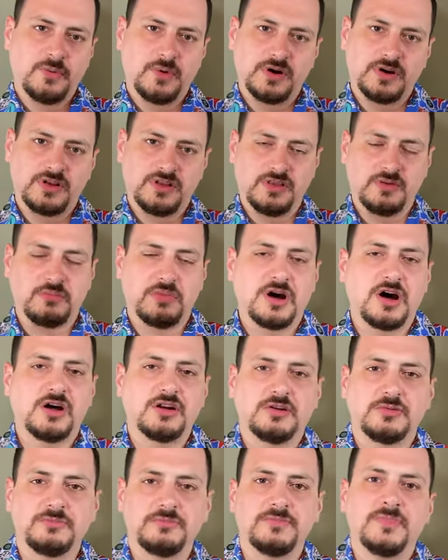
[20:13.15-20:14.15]
one on the
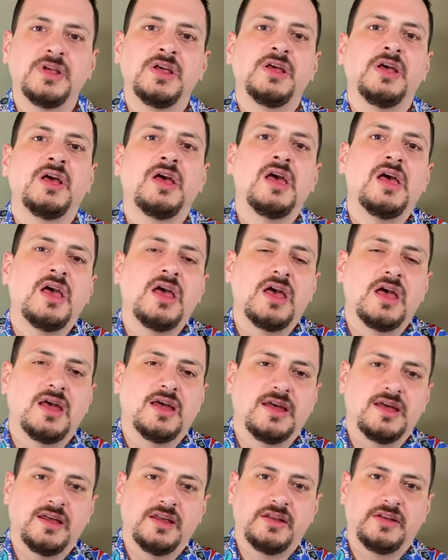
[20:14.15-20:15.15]
bottom,
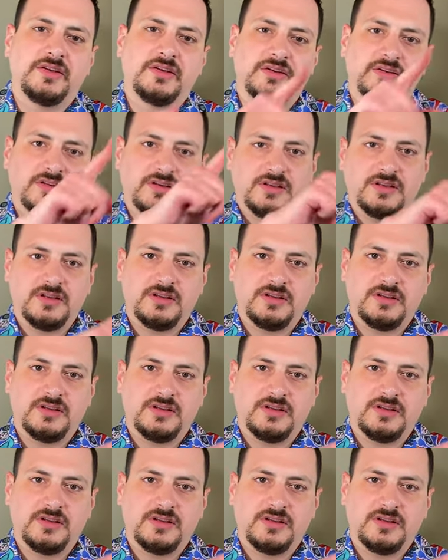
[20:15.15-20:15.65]
and